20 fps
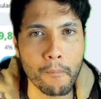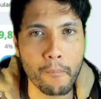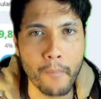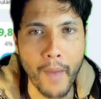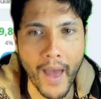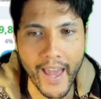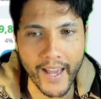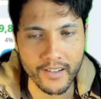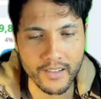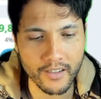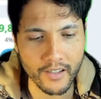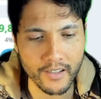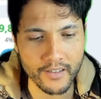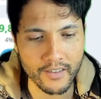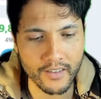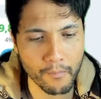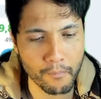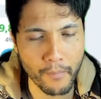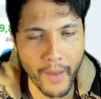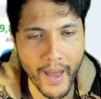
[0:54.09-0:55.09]
banks,
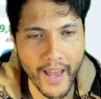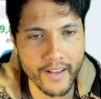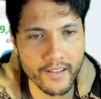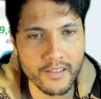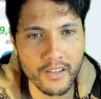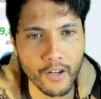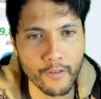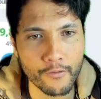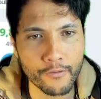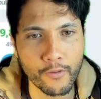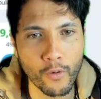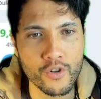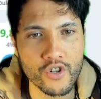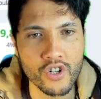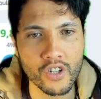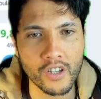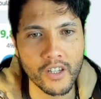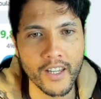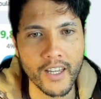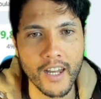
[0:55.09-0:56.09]
because banks,
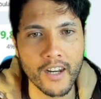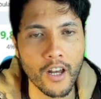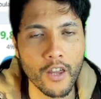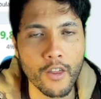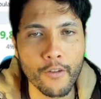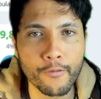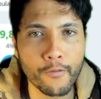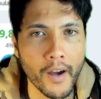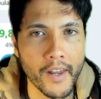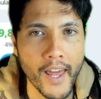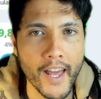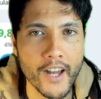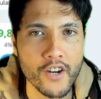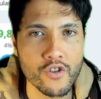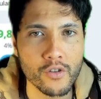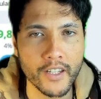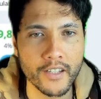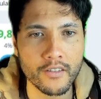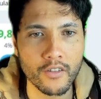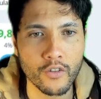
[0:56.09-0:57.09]
unfortunately, and other
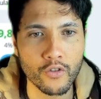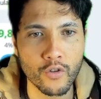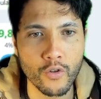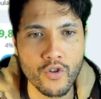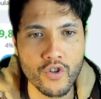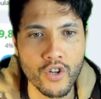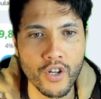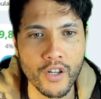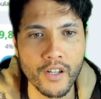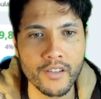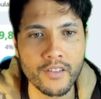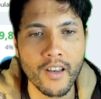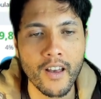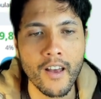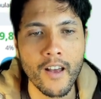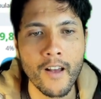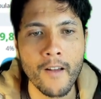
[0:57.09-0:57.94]
financial institutions